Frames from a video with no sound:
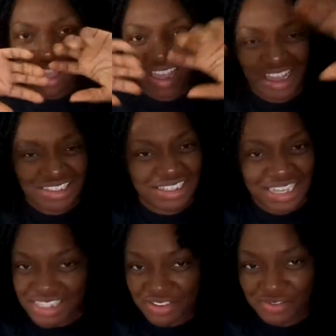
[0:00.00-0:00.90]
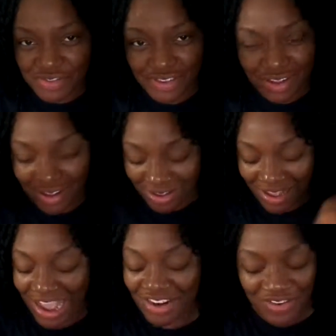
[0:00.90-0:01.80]
excessive.
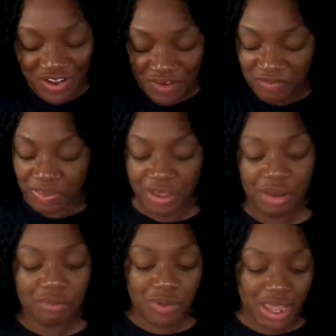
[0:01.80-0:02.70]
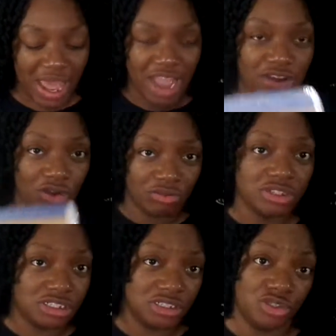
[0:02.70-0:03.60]
I don't know. But I know I
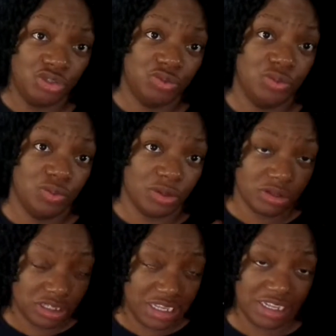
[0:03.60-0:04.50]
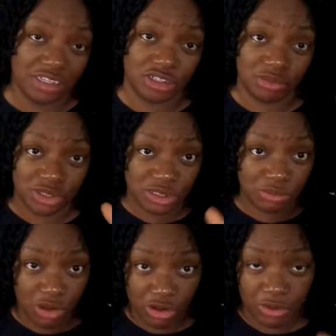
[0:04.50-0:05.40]
wanted to get into more
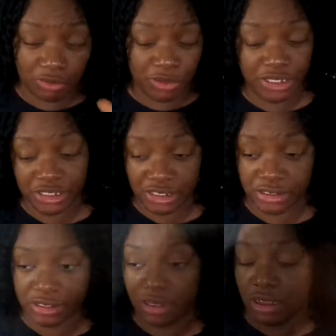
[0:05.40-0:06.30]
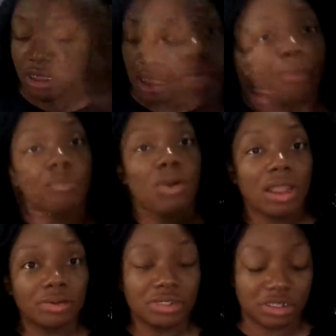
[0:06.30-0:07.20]
smaller pieces. While I
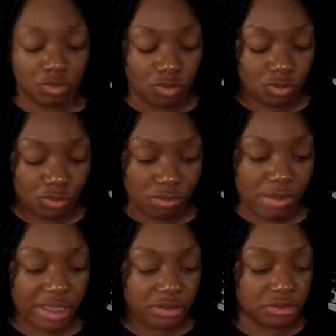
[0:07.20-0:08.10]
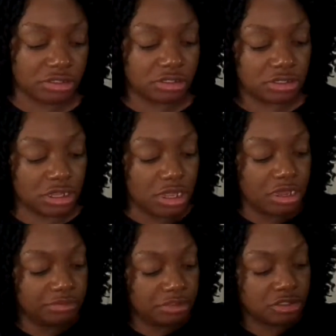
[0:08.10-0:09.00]
was in Michael's,
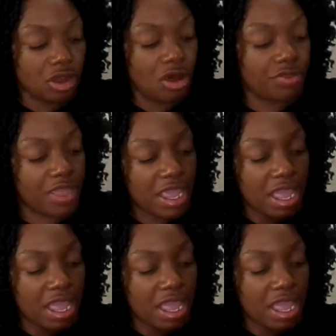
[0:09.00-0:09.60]
so they